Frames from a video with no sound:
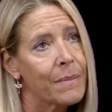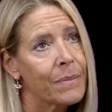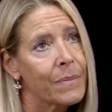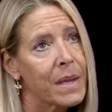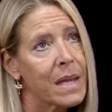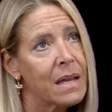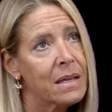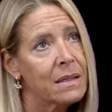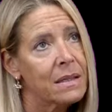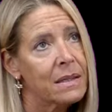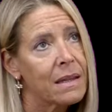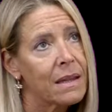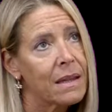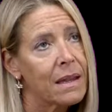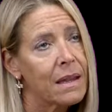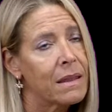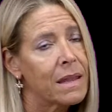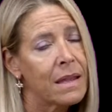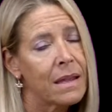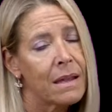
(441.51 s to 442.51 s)
because
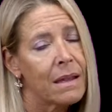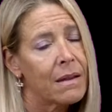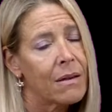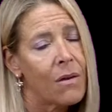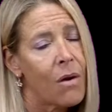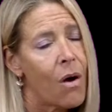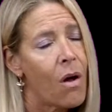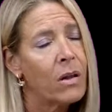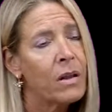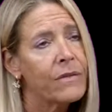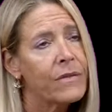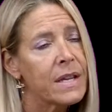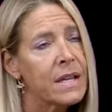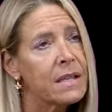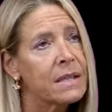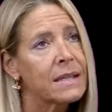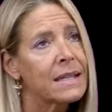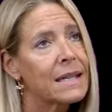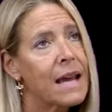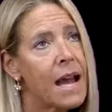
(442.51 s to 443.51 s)
all of
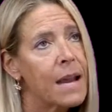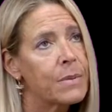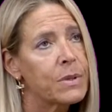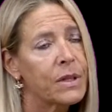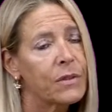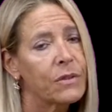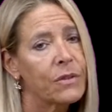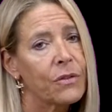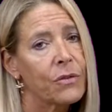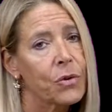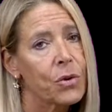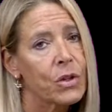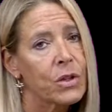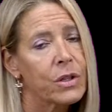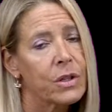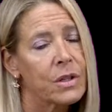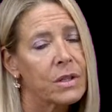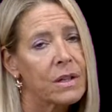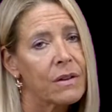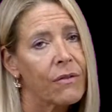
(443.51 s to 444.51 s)
these types of
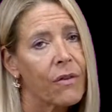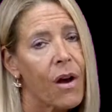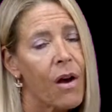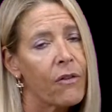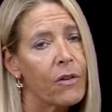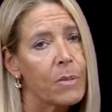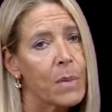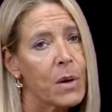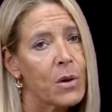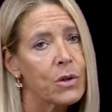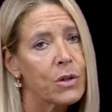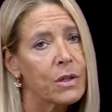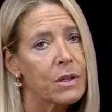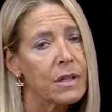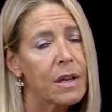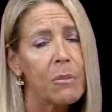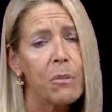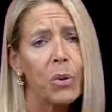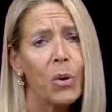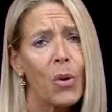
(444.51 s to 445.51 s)
divorces involve emotions.
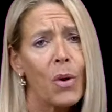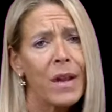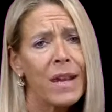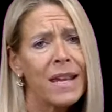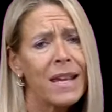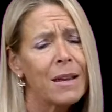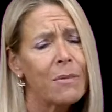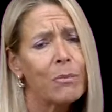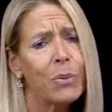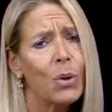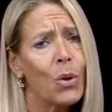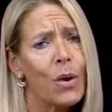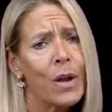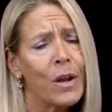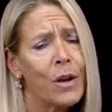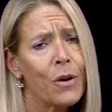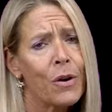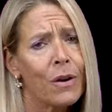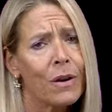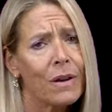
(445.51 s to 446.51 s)
Employee,
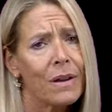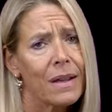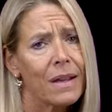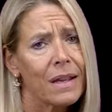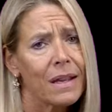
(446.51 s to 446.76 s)
employer.